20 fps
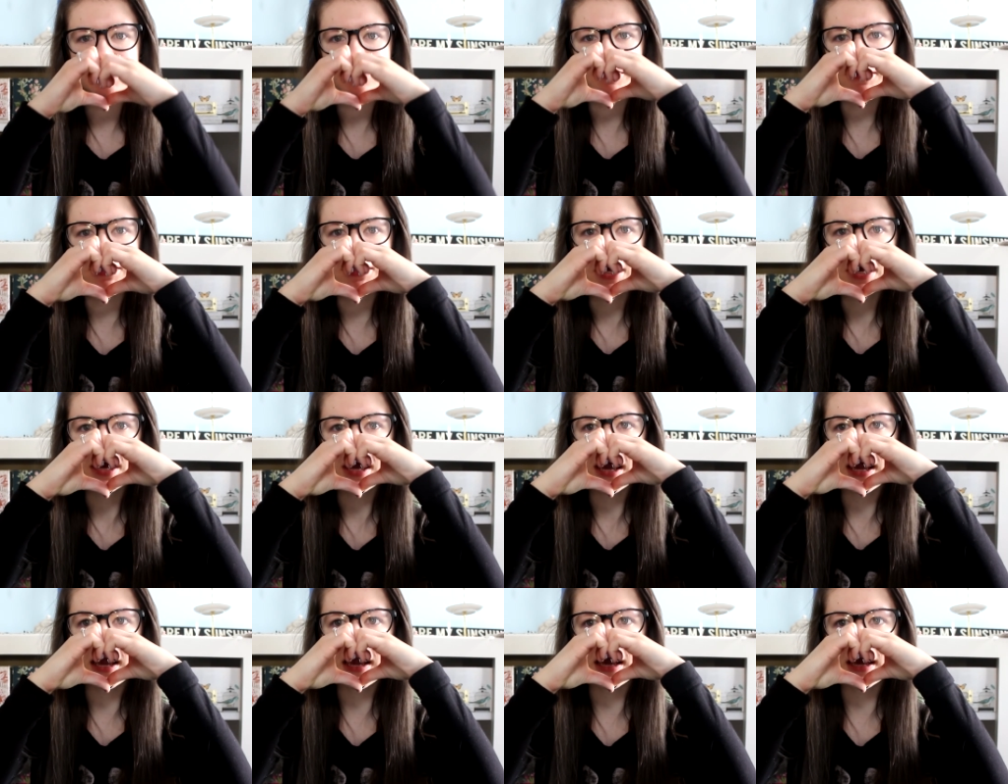so much,
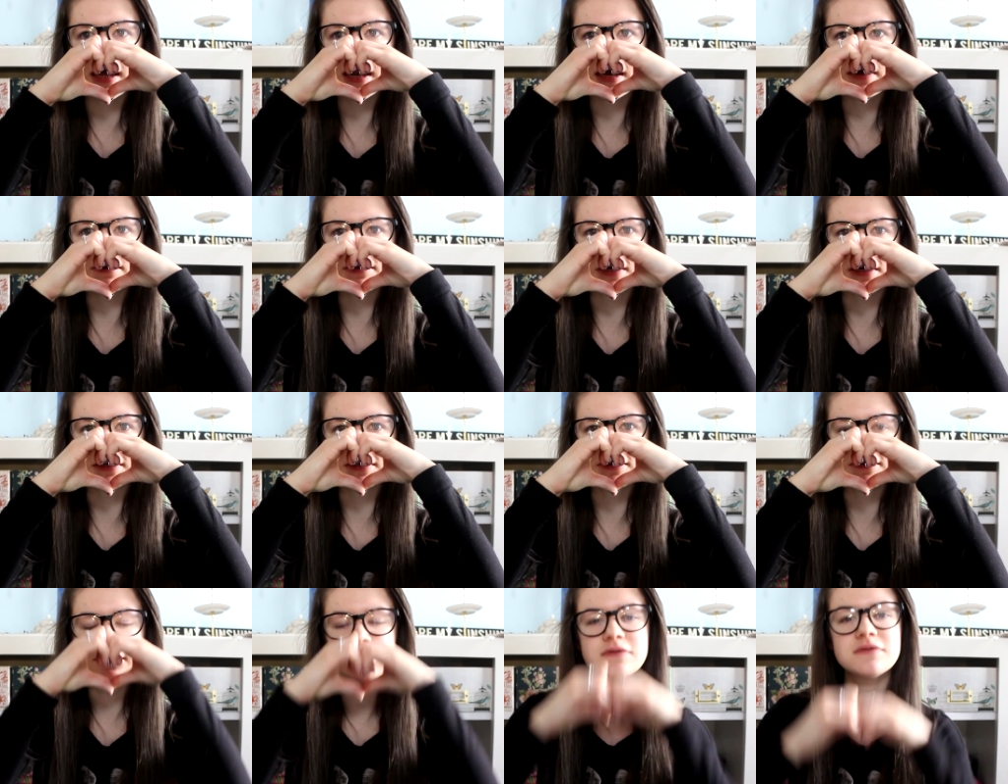and I will talk
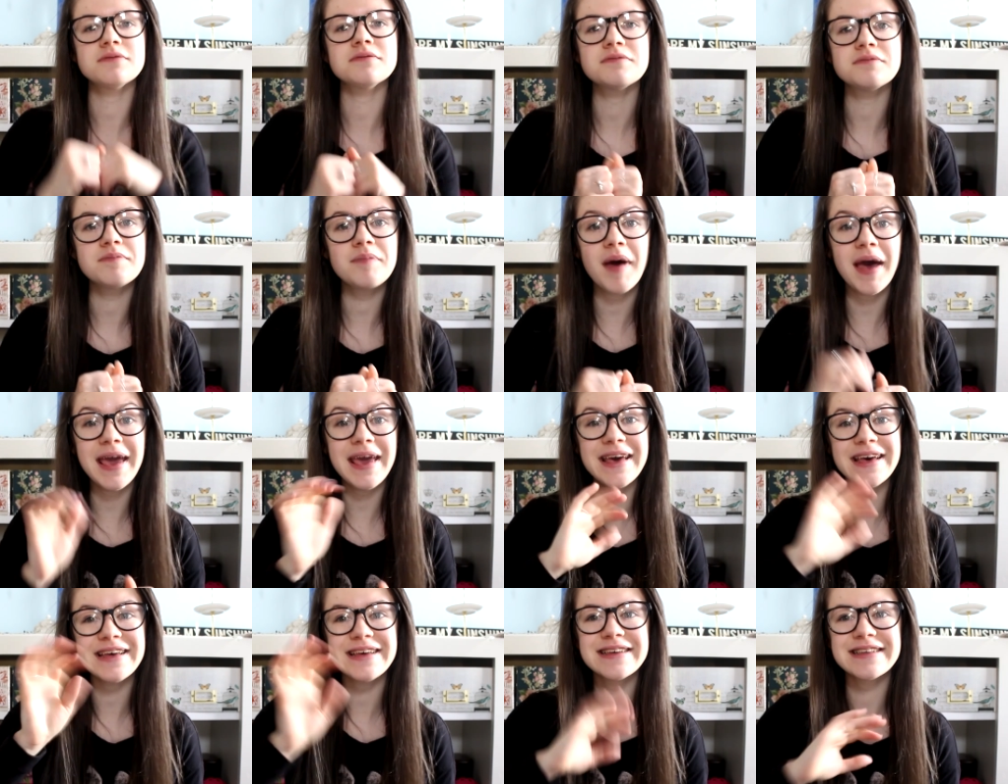to you soon.
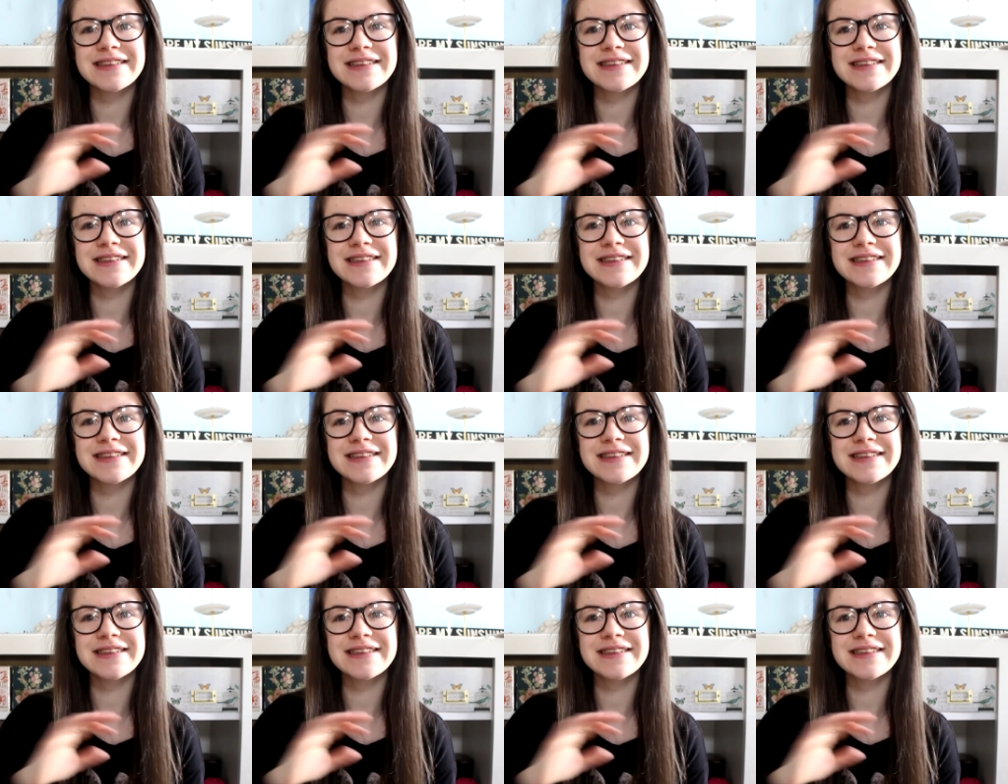Bye!